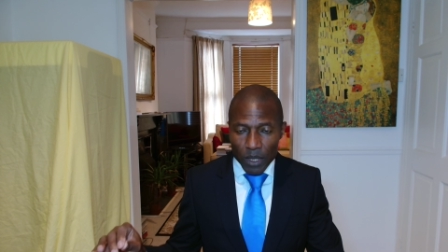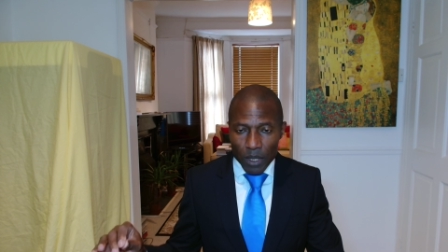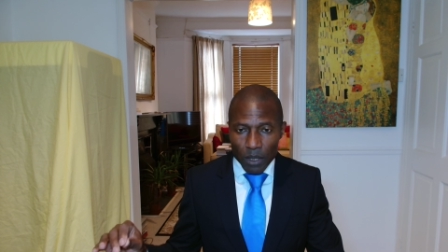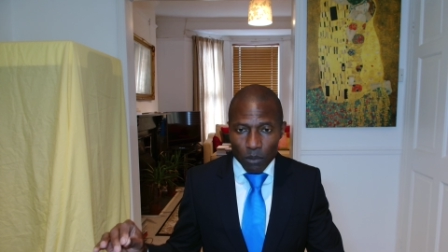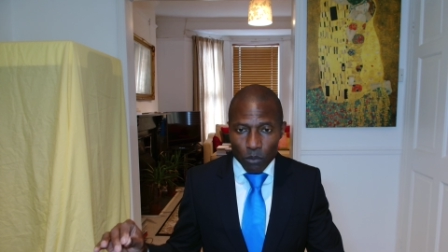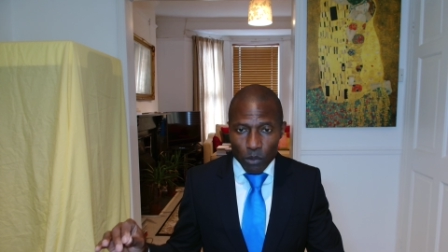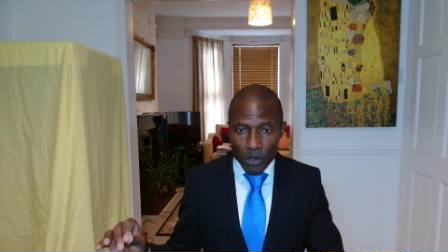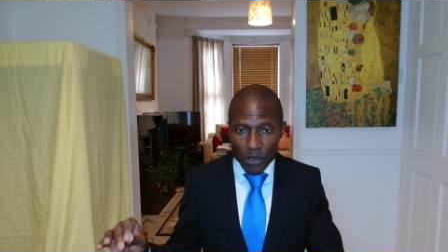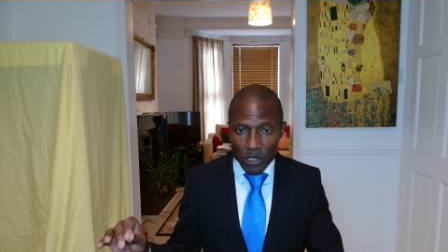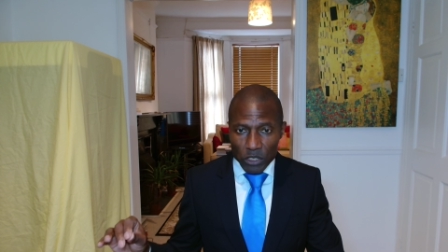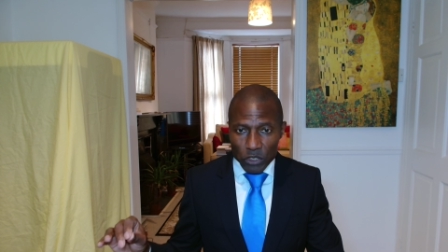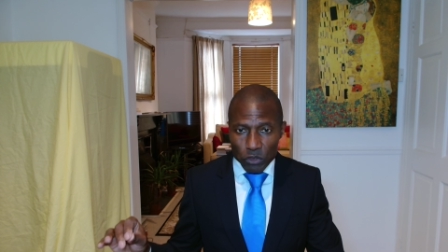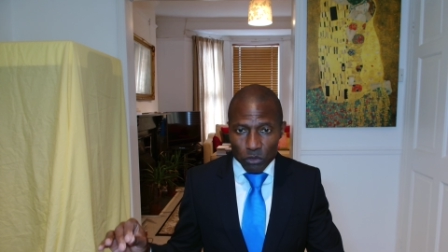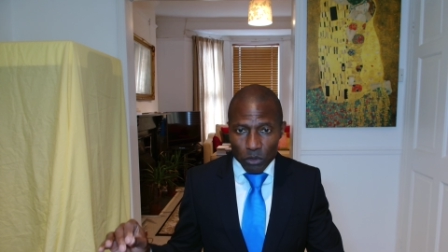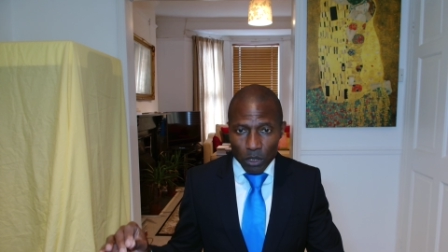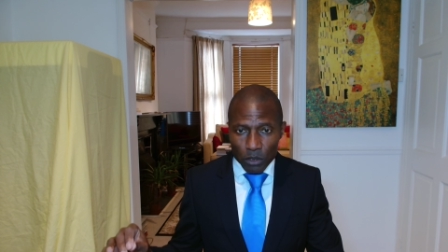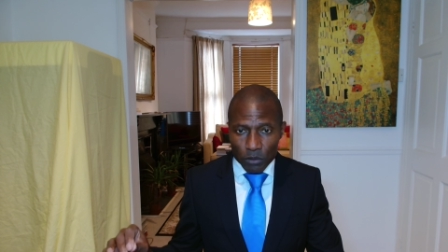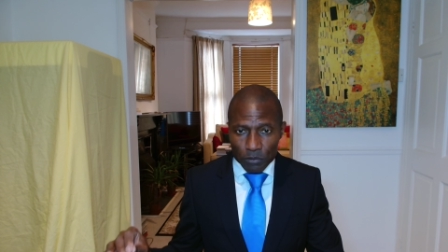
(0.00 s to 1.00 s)
with
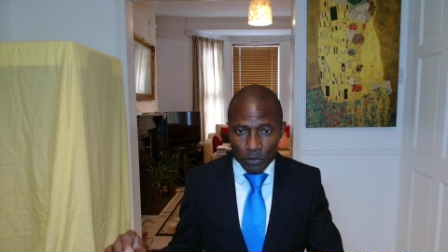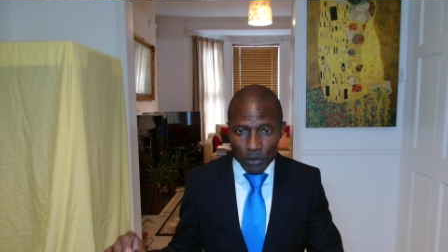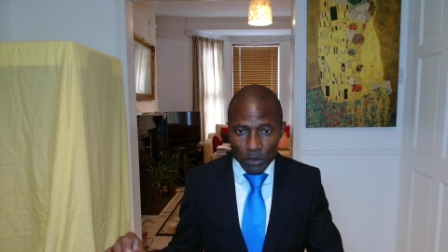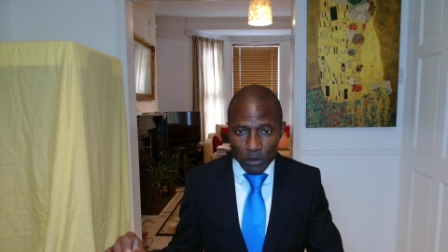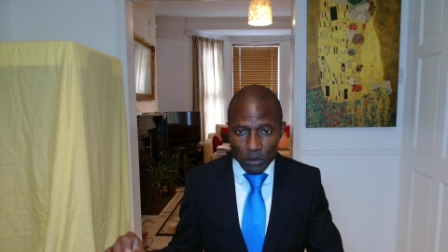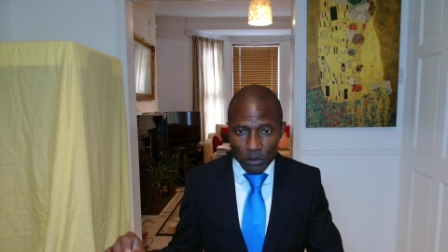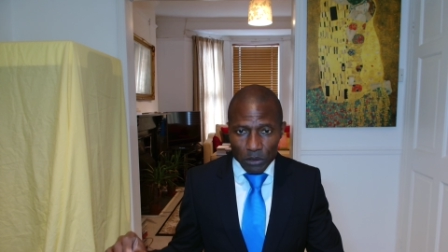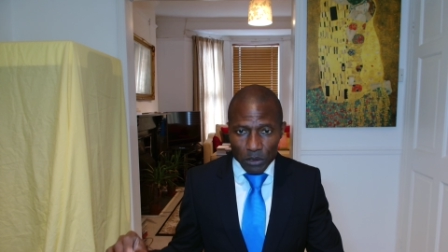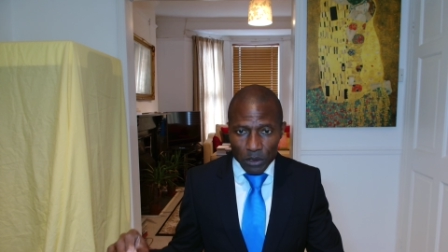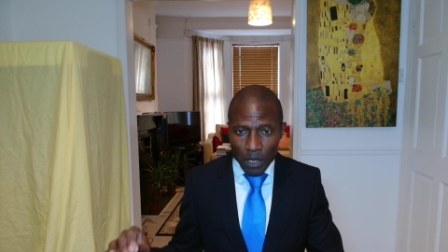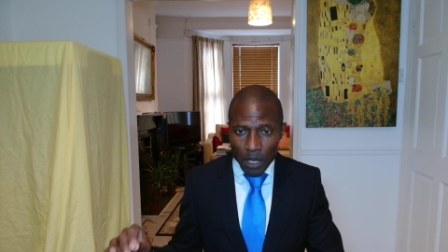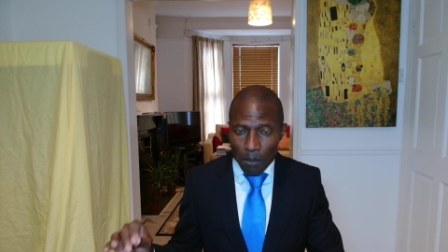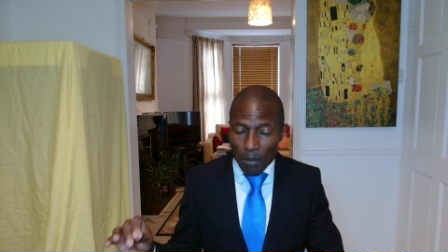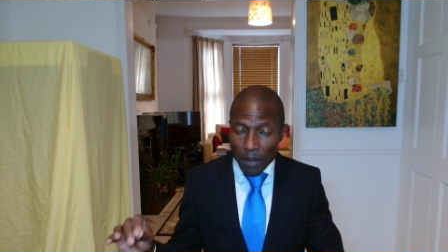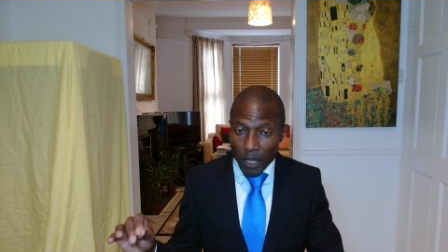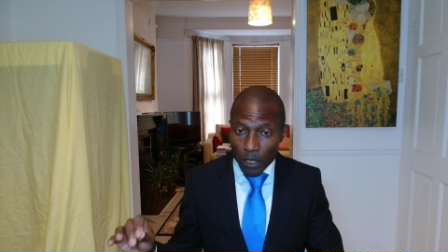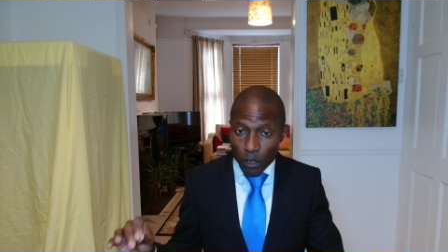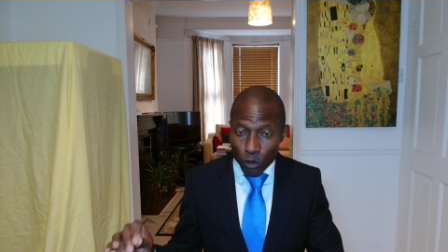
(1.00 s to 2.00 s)
strong views
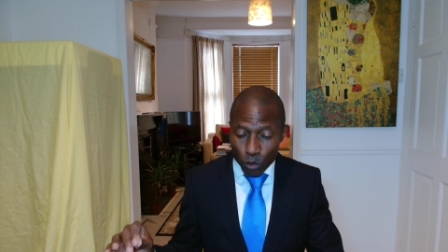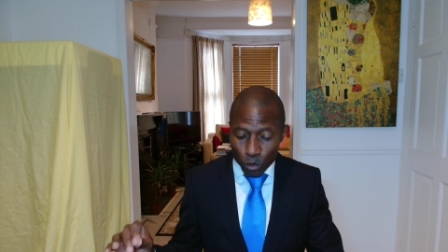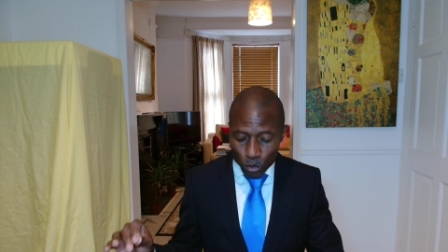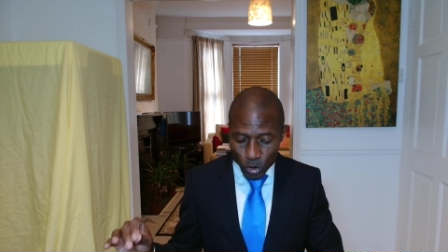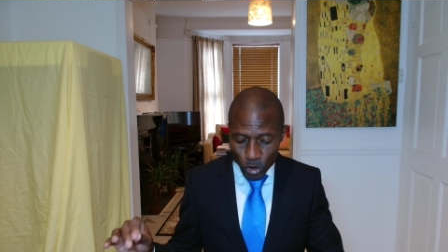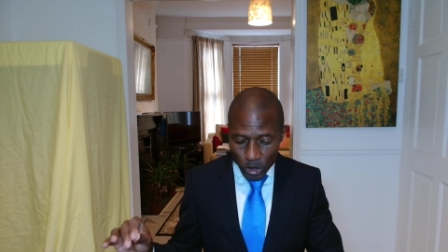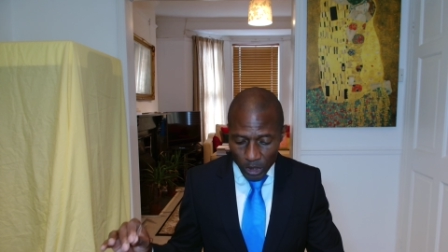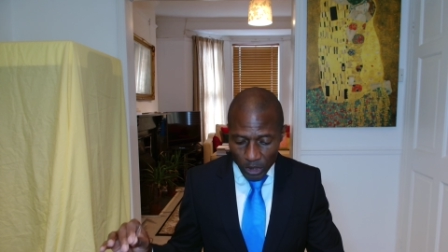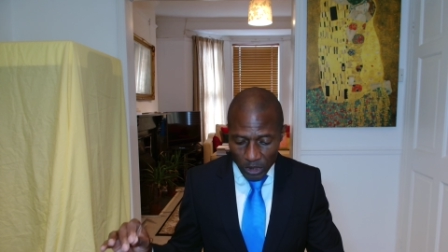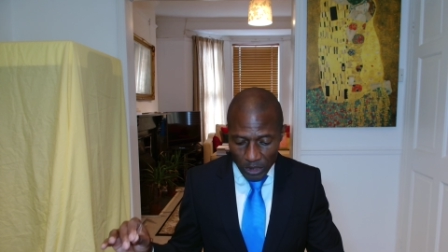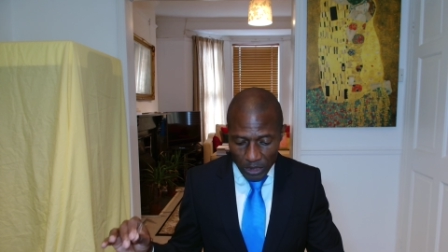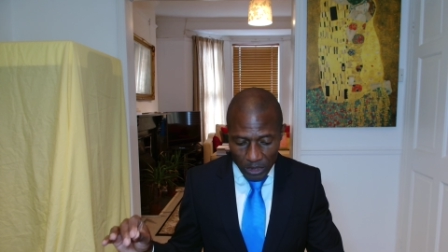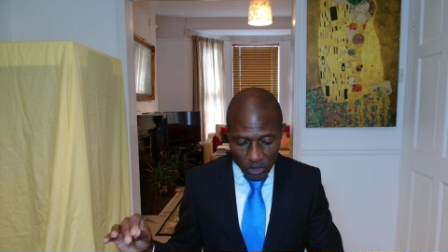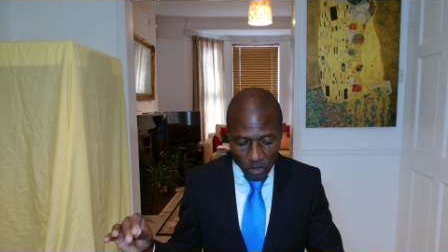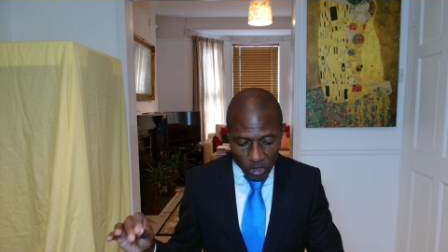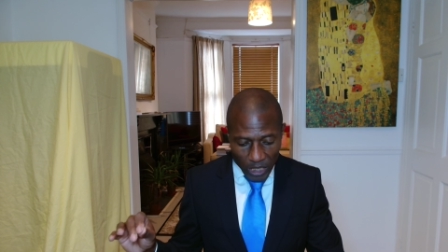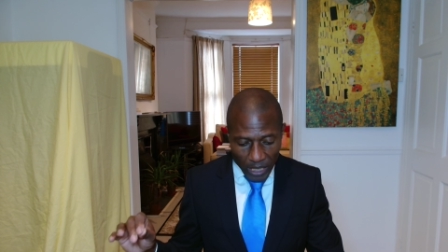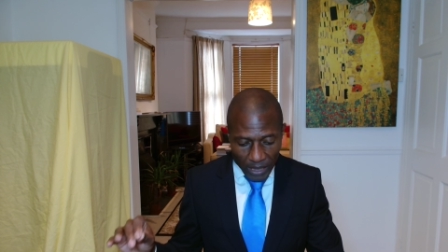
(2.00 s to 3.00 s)
by Lord Justice
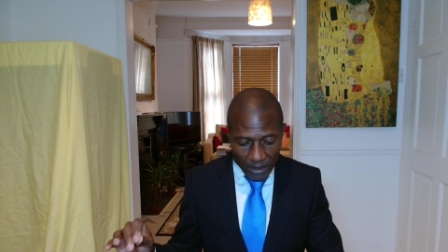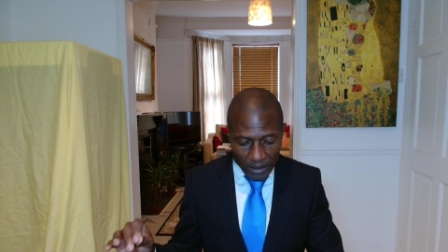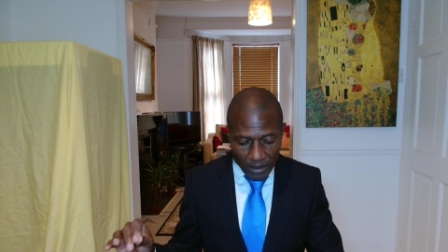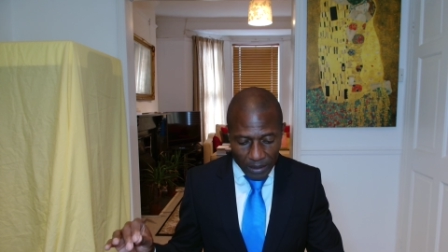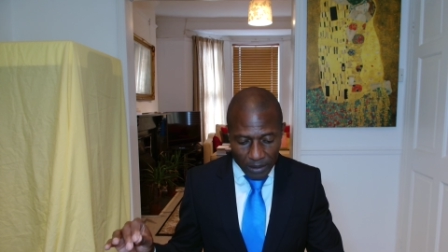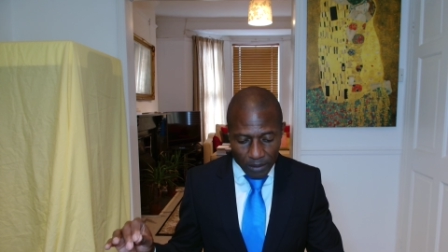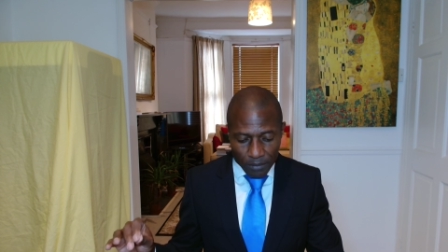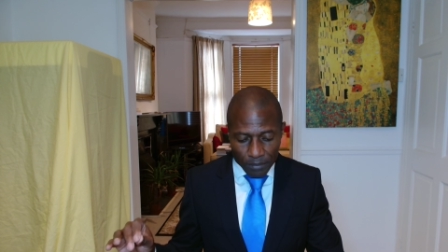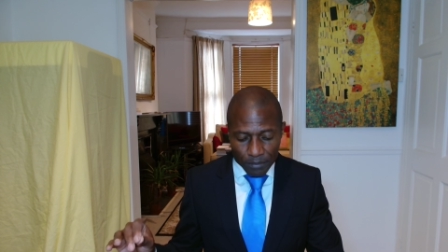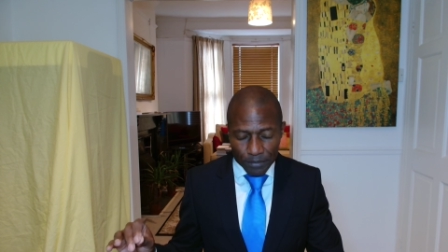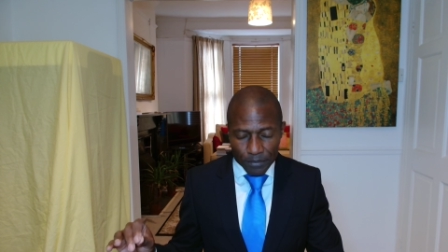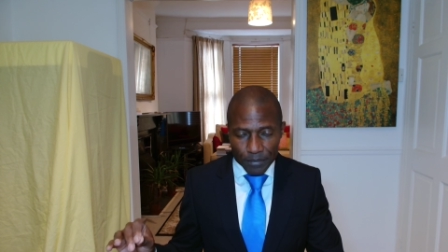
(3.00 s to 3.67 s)
Jackson.